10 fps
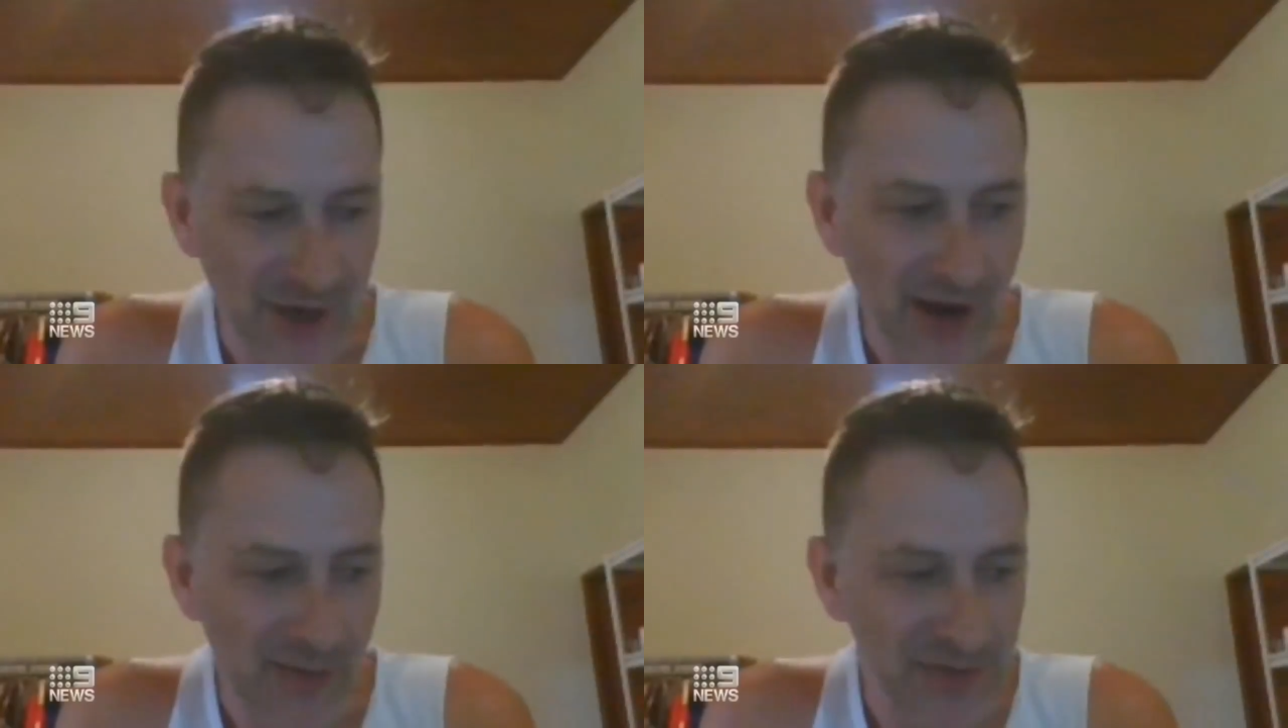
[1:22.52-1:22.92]

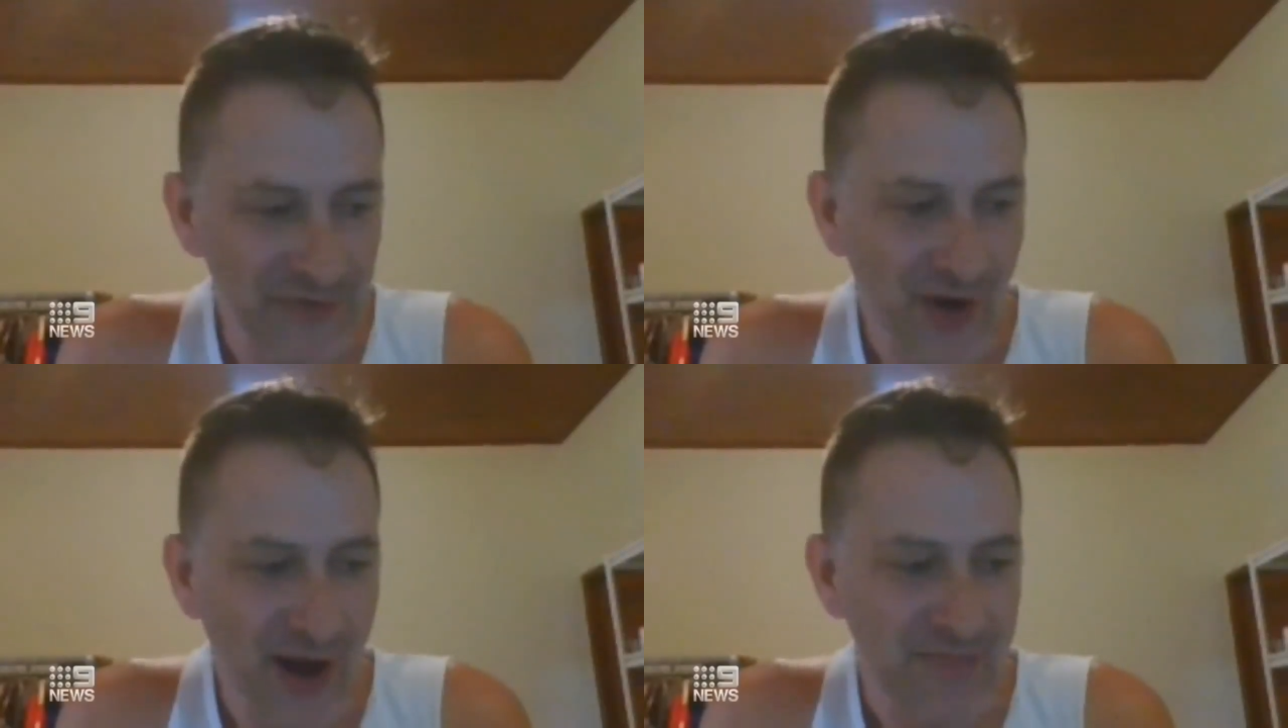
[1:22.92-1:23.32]
would, I
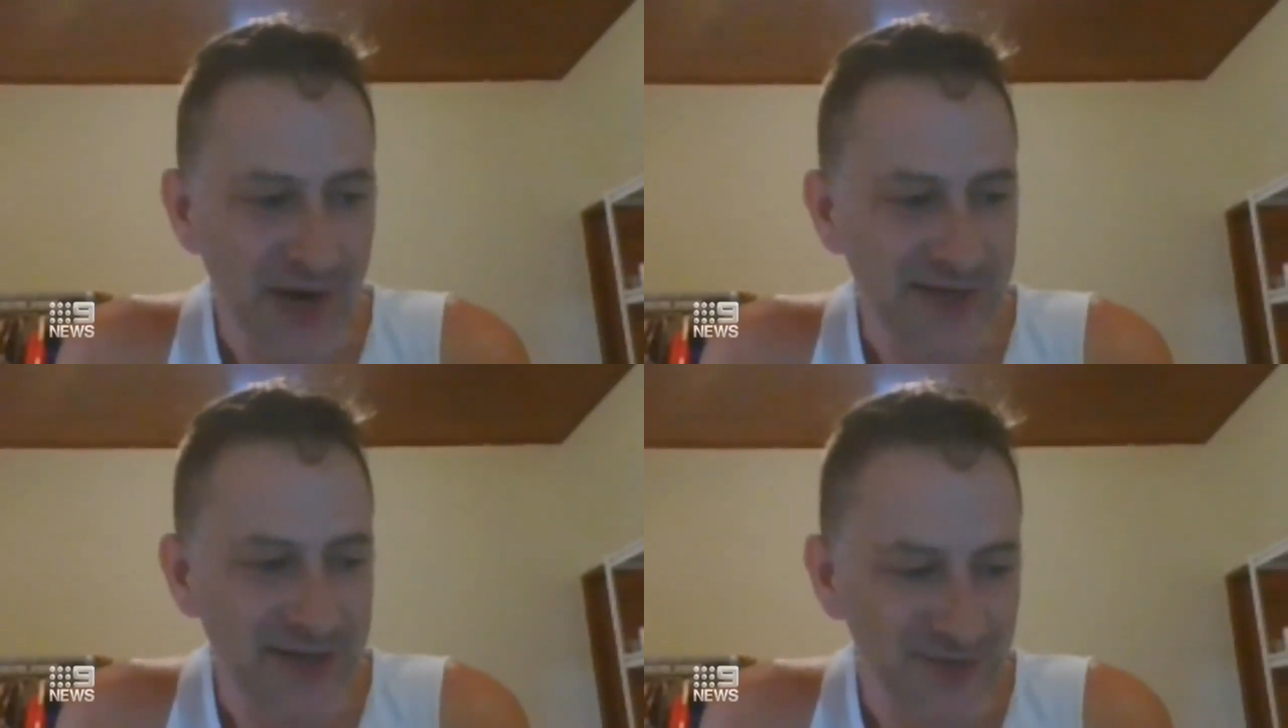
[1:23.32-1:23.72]
would find
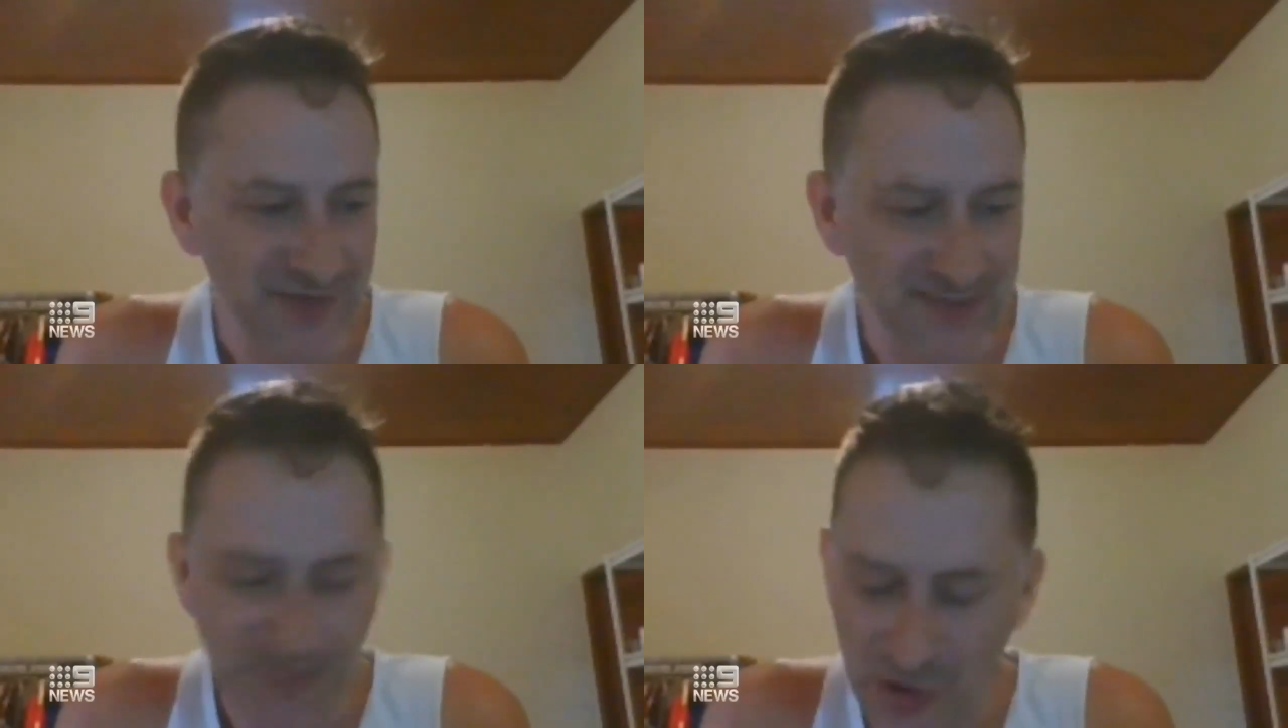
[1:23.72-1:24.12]

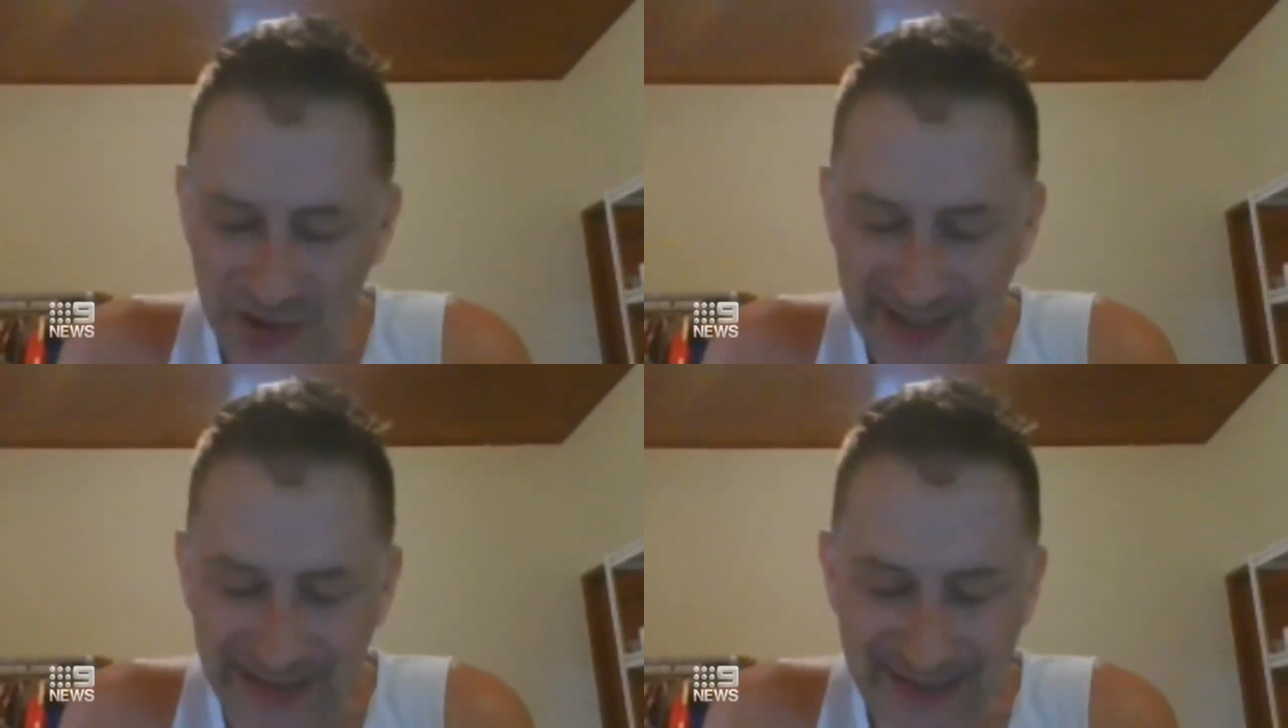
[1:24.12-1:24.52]
myself just
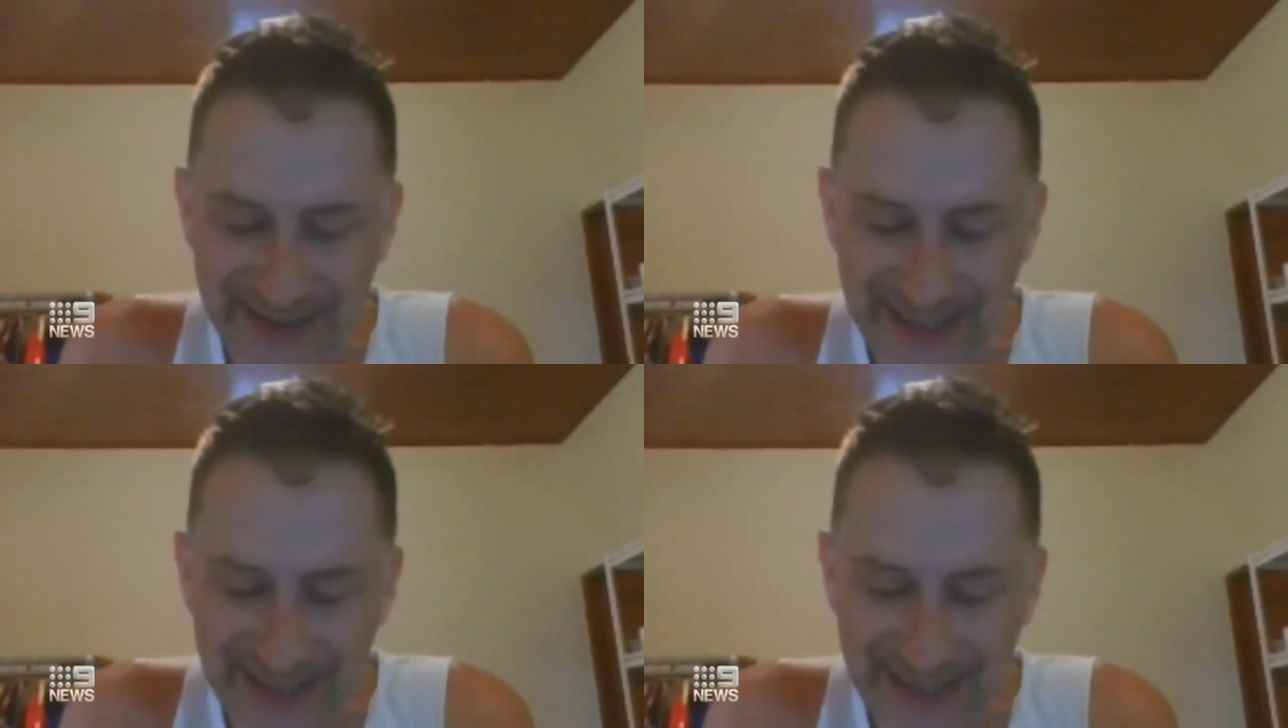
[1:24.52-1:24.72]
bursting into